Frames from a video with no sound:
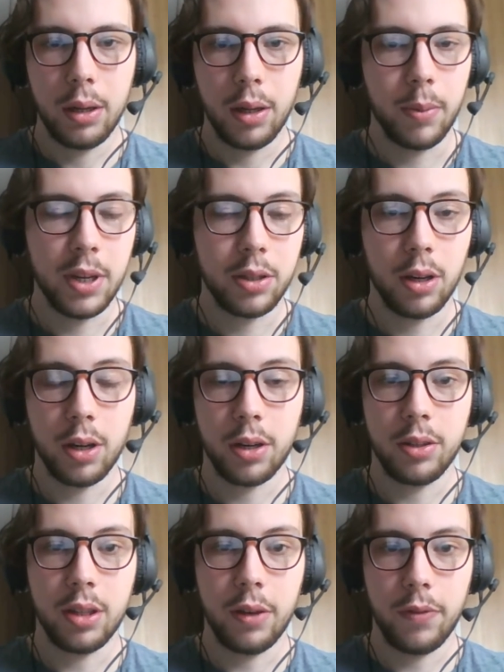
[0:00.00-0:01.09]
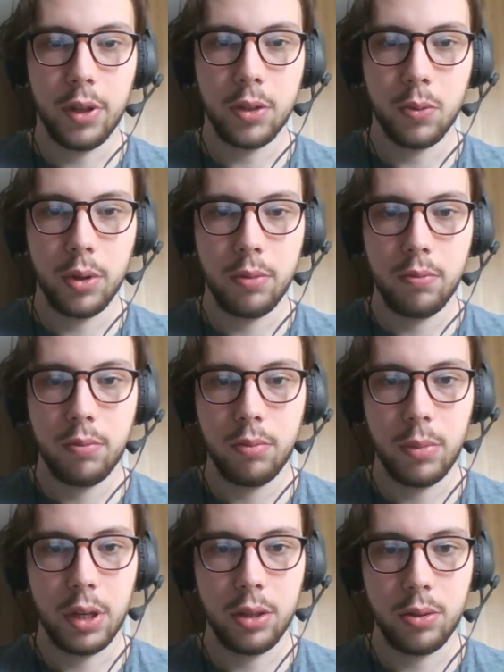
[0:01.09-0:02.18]
And the best thing I could say for this one
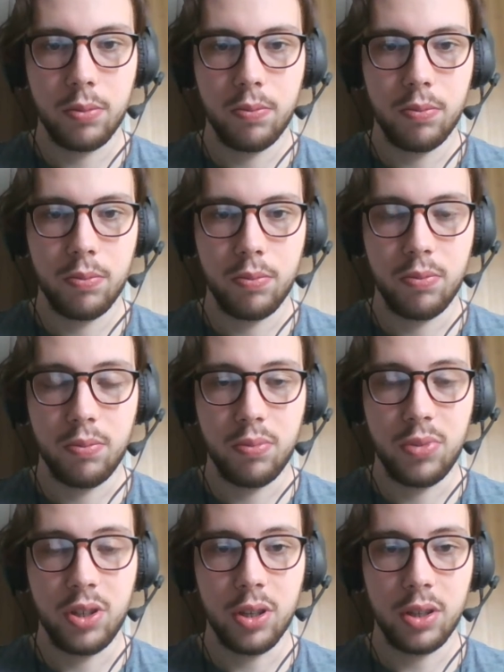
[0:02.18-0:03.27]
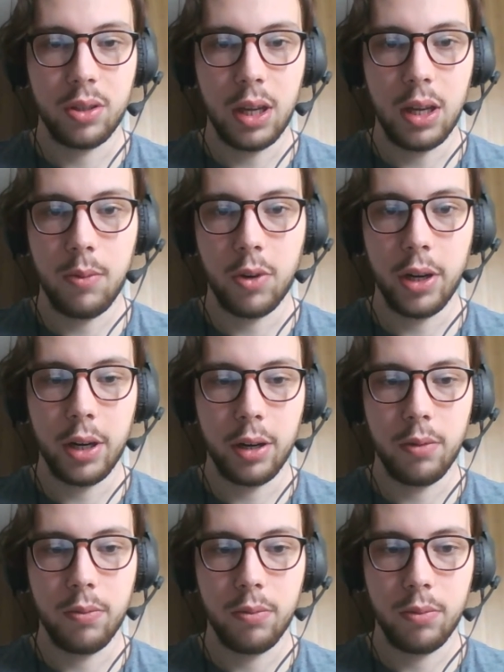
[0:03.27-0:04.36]
is just keep writing it
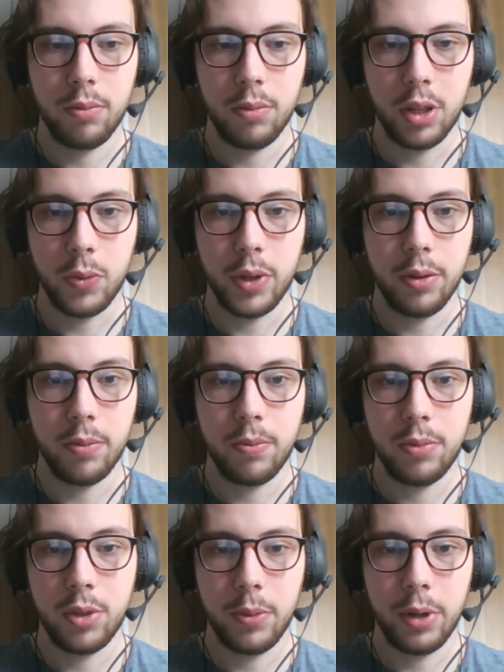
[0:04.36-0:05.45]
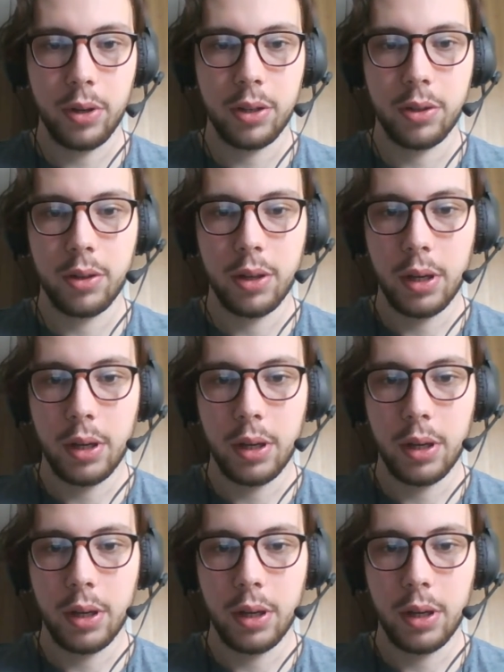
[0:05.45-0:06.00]
as well, to be honest.